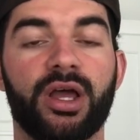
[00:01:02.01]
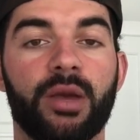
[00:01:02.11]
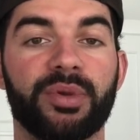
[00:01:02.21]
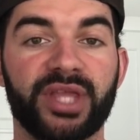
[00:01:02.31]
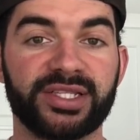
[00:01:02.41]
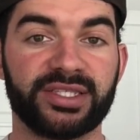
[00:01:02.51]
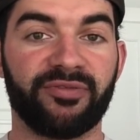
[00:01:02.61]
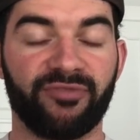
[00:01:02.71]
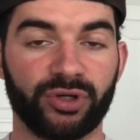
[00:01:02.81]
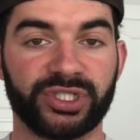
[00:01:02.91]
But that's the
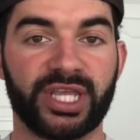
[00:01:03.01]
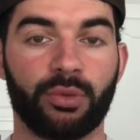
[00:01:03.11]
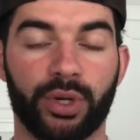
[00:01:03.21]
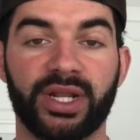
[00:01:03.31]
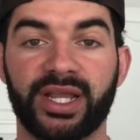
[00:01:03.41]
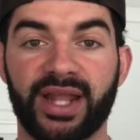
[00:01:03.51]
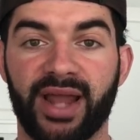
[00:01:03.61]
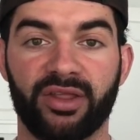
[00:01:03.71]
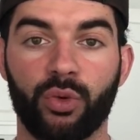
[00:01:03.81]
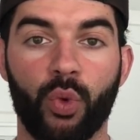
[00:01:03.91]
first thing we're gonna get out
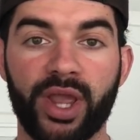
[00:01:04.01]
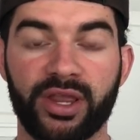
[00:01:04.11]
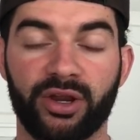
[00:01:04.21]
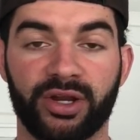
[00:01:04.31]
of the way here,